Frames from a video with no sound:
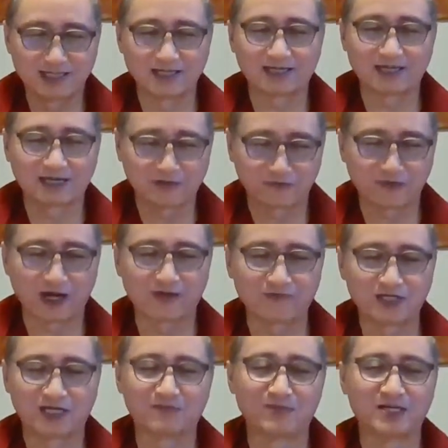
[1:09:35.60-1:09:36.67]
dedicate
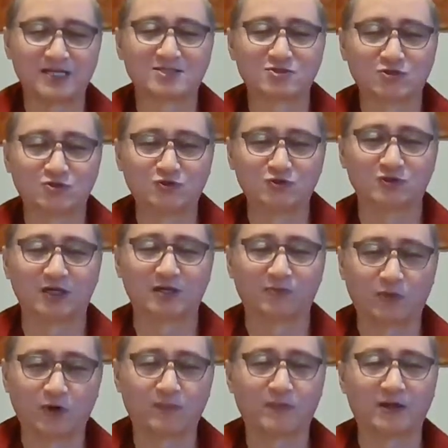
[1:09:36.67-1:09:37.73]
5-10 minutes to do
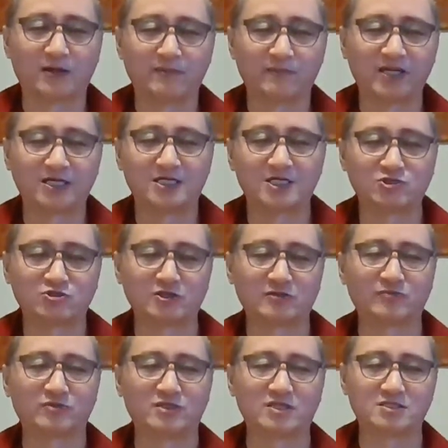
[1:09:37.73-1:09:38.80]
a proper meditation
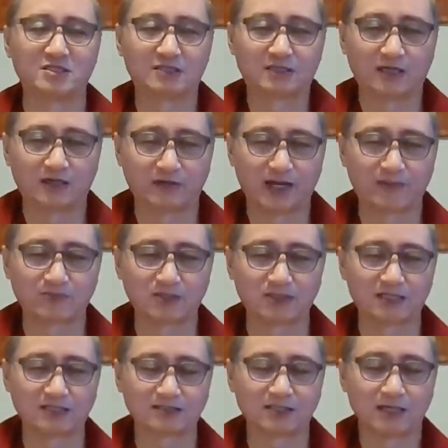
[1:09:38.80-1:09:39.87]
in bodhicitta or
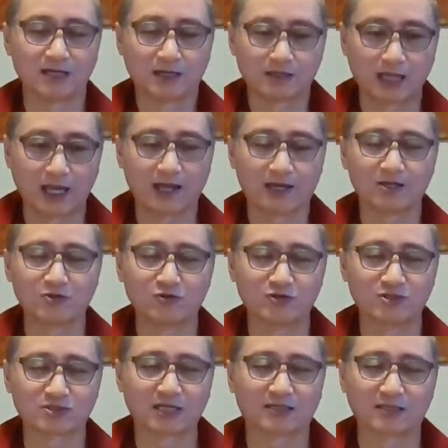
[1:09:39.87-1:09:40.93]
emptiness. Then
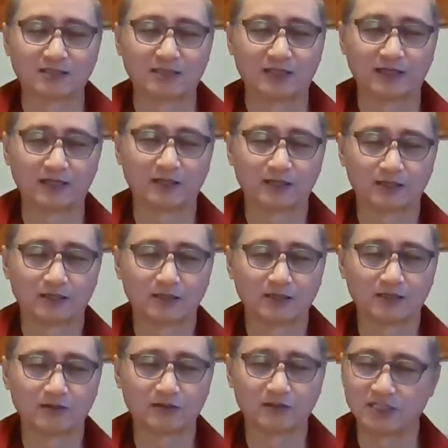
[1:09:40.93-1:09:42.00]
you start the day.
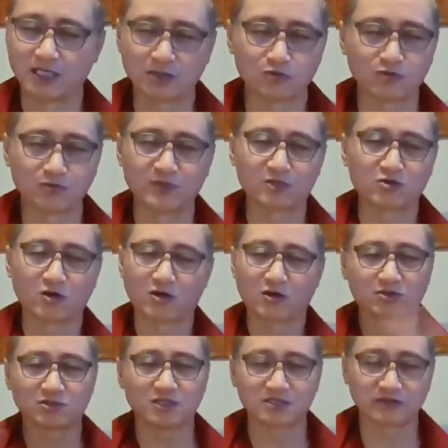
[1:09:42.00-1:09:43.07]
The day will be
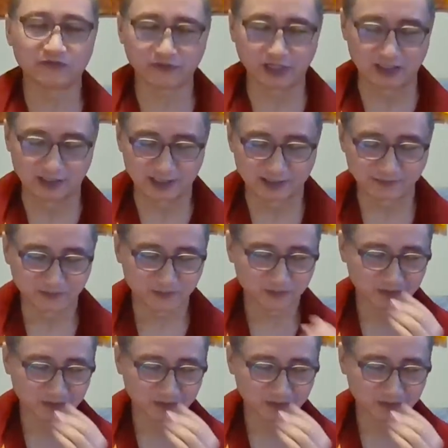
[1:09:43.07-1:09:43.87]
totally different.